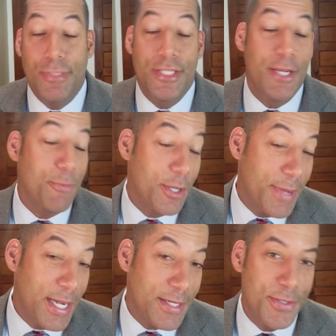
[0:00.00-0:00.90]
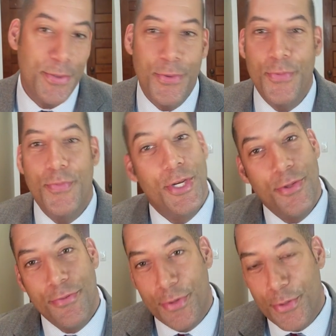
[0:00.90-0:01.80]
but then we go back to,
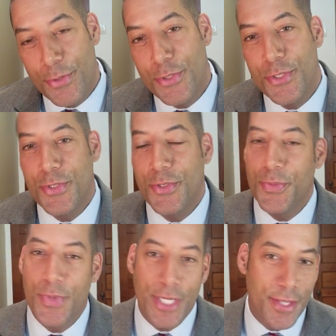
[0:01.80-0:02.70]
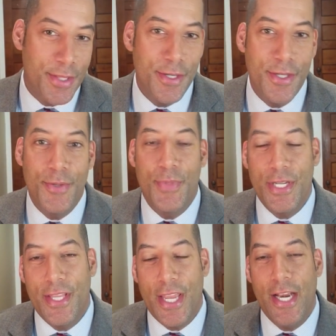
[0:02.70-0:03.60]
the voters pick
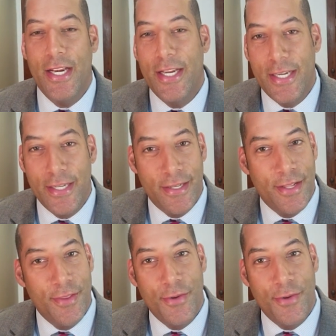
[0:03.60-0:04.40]
the candidate, and then